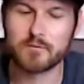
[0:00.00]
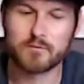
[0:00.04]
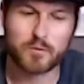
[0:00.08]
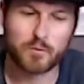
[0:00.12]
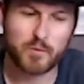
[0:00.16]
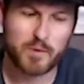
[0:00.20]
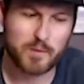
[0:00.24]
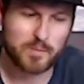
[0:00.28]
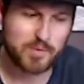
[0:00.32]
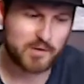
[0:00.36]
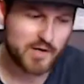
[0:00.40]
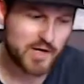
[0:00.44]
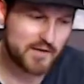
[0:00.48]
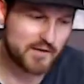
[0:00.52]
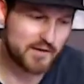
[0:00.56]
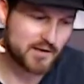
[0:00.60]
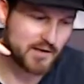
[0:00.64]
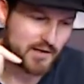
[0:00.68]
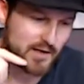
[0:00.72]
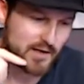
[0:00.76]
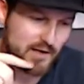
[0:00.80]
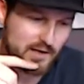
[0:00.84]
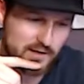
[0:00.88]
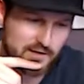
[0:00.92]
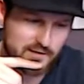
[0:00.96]
when we play
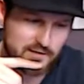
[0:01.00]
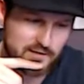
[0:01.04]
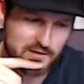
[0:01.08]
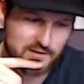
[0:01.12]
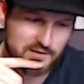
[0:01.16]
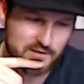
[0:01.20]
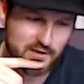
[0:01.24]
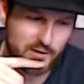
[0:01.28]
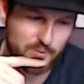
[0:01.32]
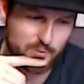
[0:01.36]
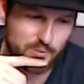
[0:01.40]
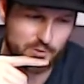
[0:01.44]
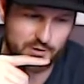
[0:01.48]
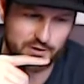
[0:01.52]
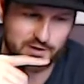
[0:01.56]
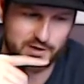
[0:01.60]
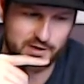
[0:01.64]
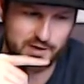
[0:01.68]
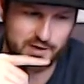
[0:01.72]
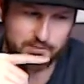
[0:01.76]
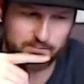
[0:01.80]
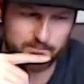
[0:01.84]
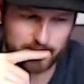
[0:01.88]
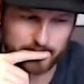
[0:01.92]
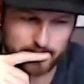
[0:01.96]
the dartboard
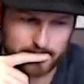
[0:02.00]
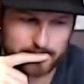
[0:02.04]
game.